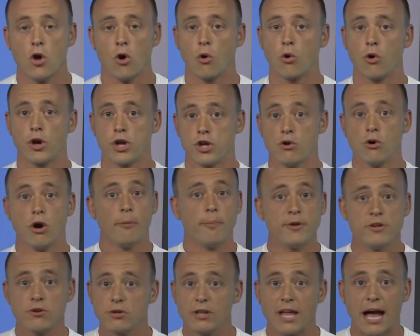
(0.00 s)
Or you
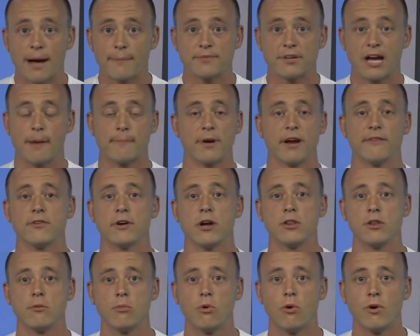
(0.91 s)
open your laptop every
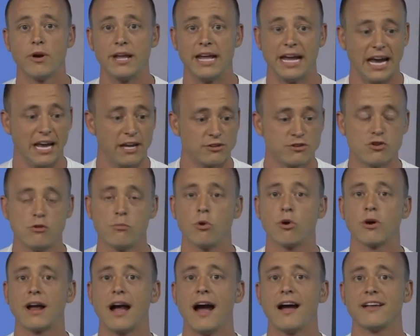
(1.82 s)
other morning and two
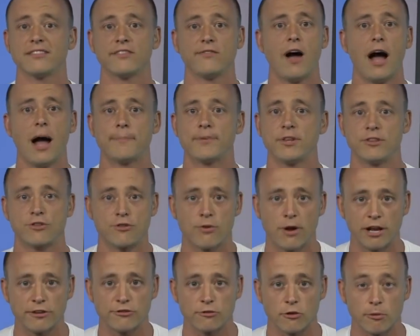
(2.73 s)
more guys have hopped in the
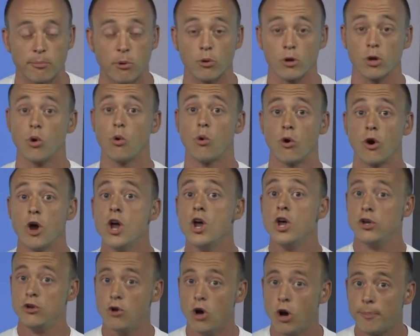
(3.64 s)
transfer portal. Or
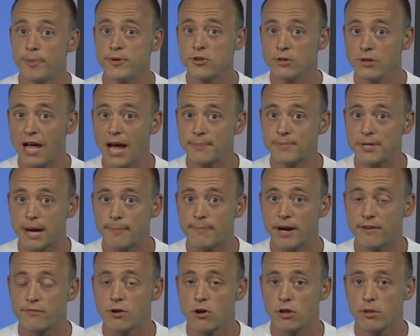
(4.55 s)
you open your
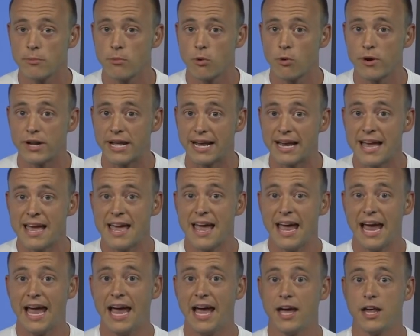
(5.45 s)
laptop every other morning
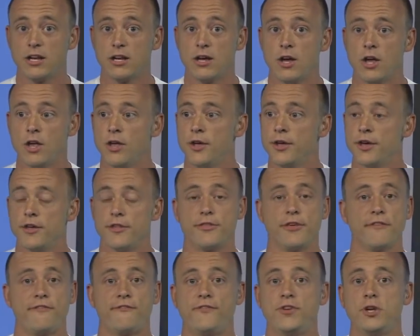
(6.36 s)
and
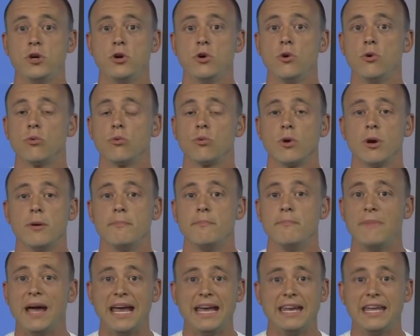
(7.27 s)
the few
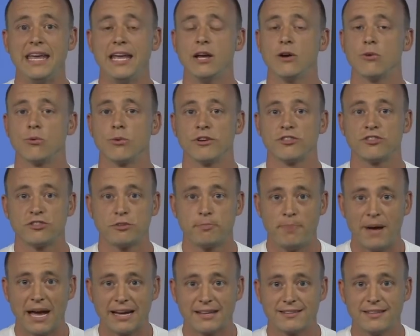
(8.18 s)
remaining
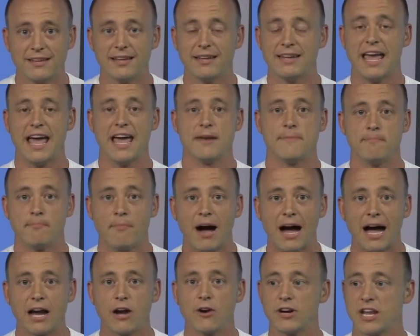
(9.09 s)
respected,
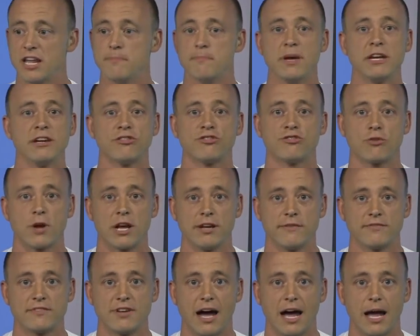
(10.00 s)
admired
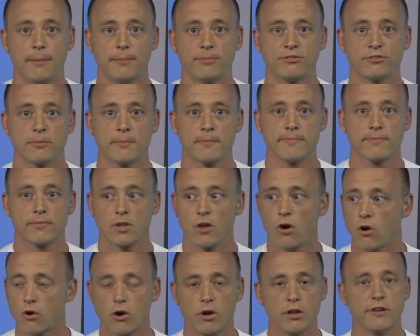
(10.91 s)
administrative types
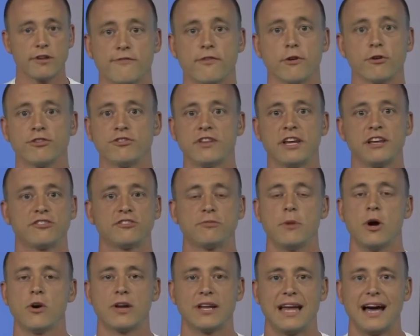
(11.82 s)
are first thing
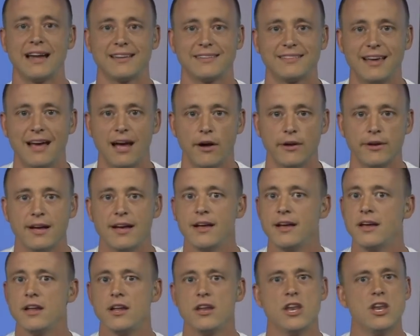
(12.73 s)
smoking out of town.
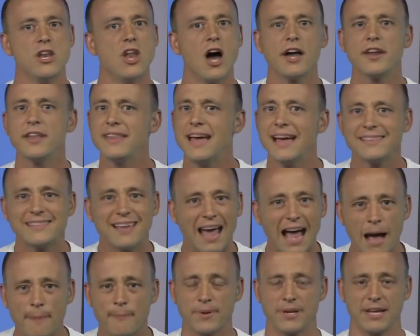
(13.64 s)
None of that's
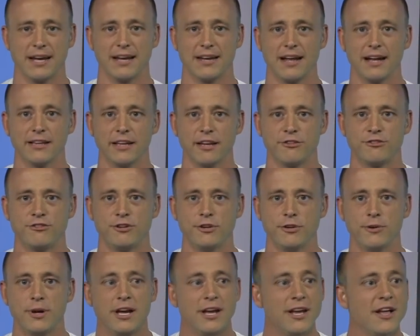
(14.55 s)
happening at
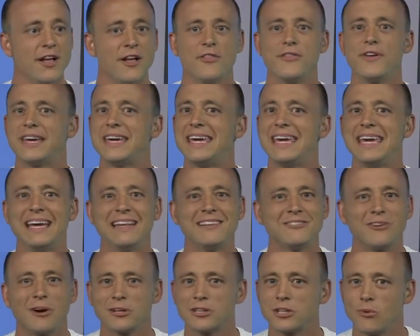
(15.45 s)
LSU. The
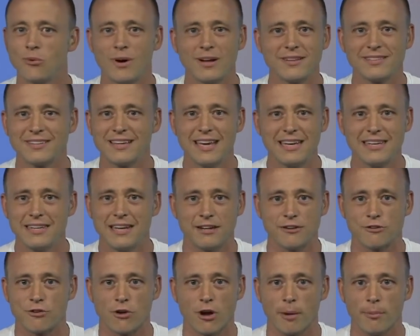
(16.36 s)
kids aren't the ones getting
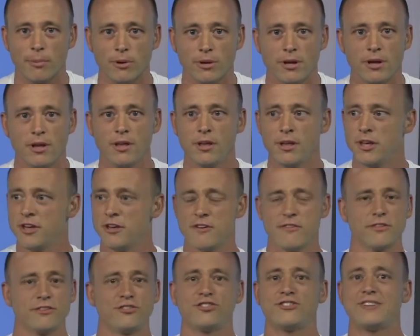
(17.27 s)
in trouble.
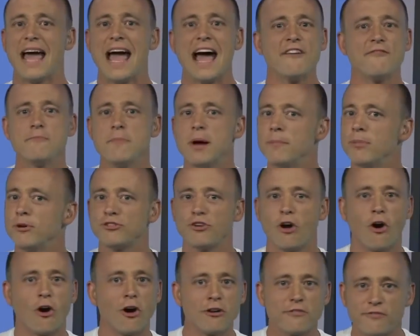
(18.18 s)
Staff members
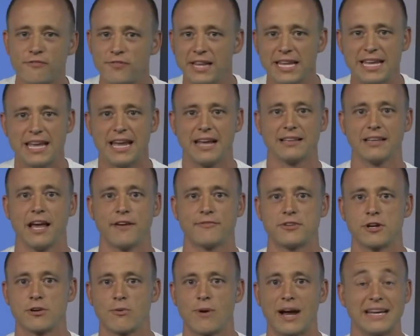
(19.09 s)
aren't fleeing
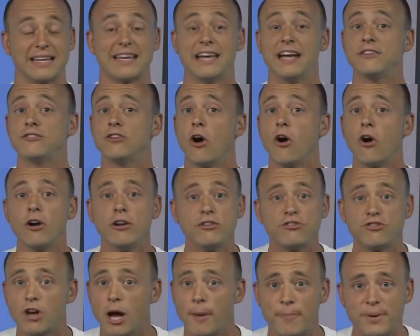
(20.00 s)
left and right. Kids
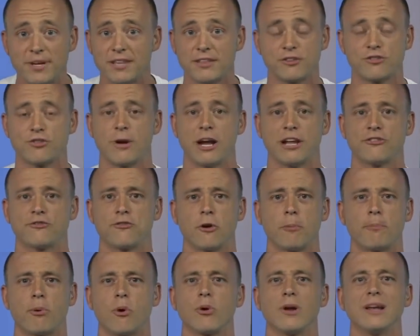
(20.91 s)
aren't jumping in the
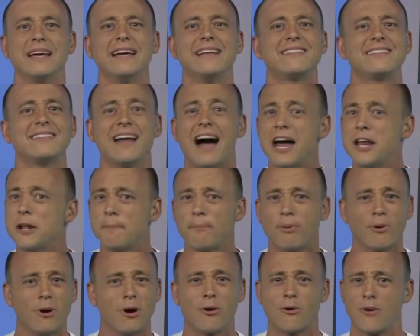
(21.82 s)
transfer portal. It's not a
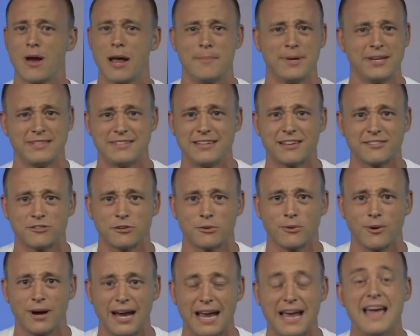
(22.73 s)
program in
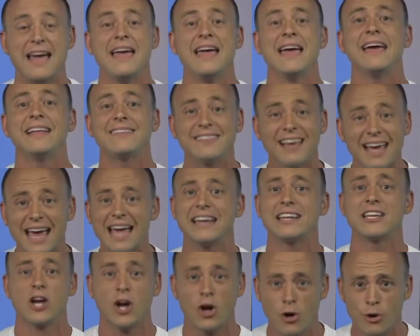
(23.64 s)
disarray, it's a
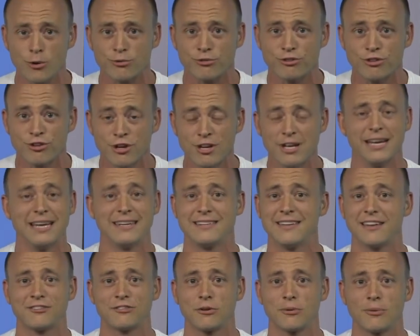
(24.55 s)
head coach in
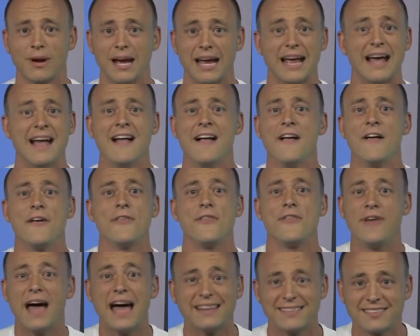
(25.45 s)
disarray.
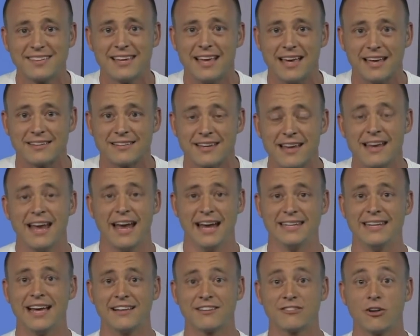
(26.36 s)
That's it.
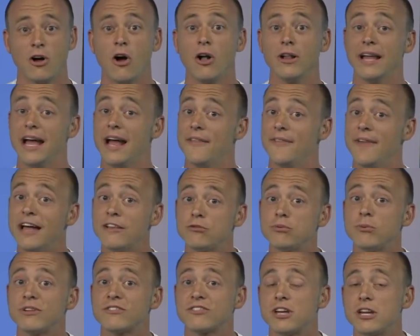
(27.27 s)
And that's all. And
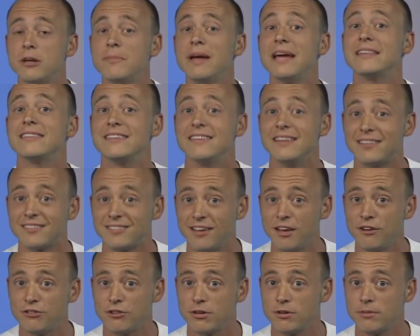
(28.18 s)
that's what's going to make the
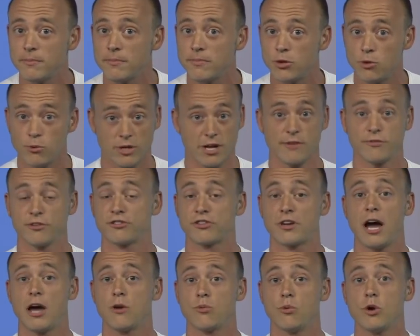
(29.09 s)
decision, whenever
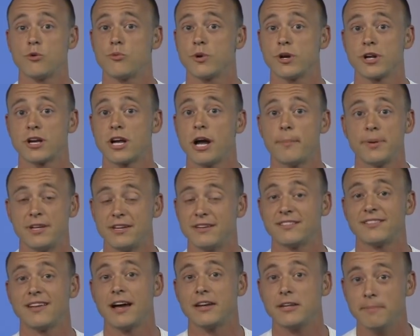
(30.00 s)
Scott Woodward and company
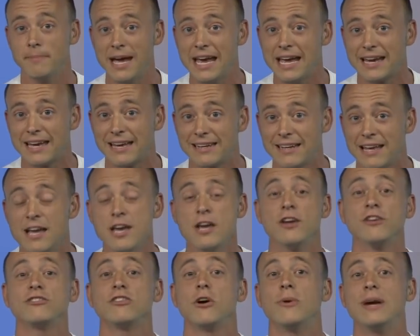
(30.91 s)
decide to make it,
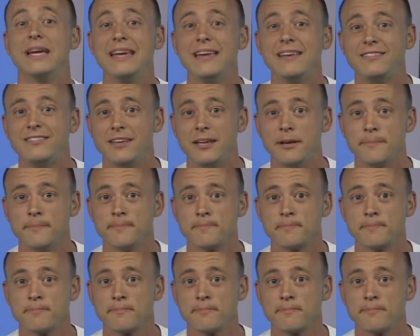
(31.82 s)
so easy.